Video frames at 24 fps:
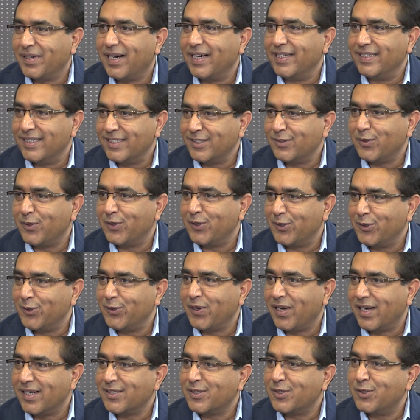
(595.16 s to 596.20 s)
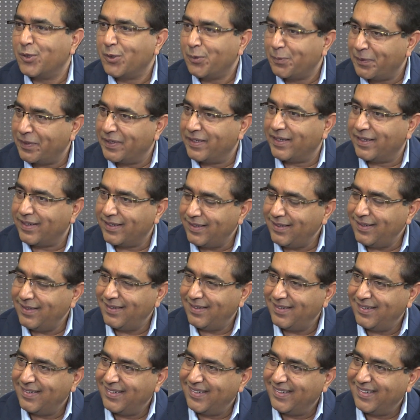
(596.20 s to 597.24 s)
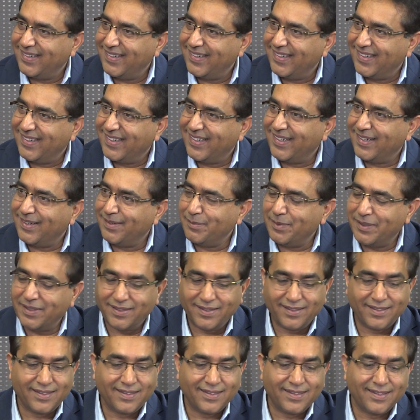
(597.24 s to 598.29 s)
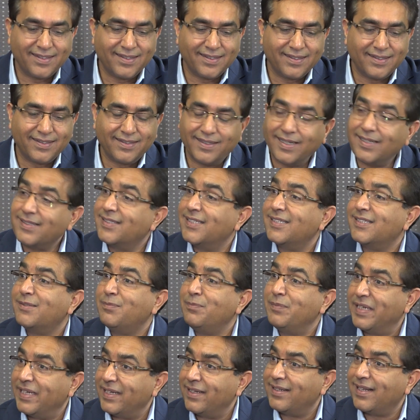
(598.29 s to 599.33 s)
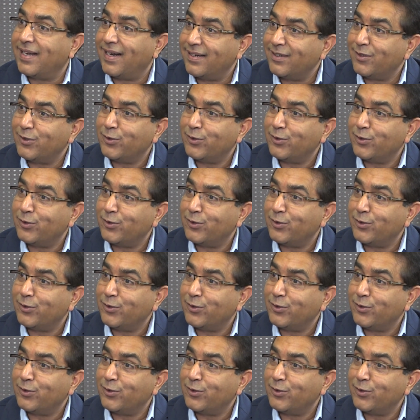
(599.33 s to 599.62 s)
I just wanted to ask your opinion. I mean, does this mean that